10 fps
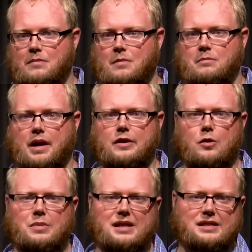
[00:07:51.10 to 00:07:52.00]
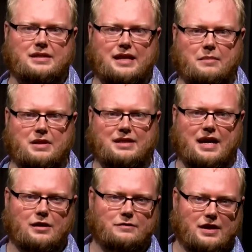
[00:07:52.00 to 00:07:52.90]
By no means does that mean
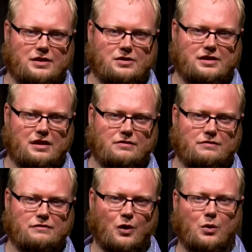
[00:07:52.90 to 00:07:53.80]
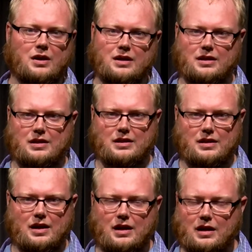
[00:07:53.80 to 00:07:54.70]
sacrifice yourself for
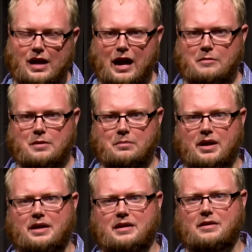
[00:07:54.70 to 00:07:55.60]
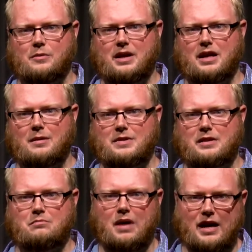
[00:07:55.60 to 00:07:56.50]
a camera, but when it comes to
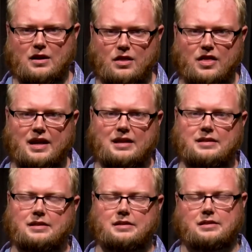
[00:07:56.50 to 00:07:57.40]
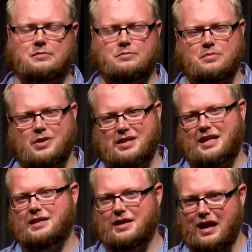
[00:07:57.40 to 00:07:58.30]
minor things,
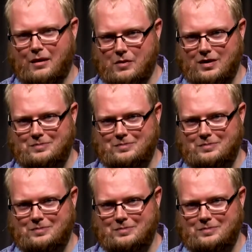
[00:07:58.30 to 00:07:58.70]
protect the camera.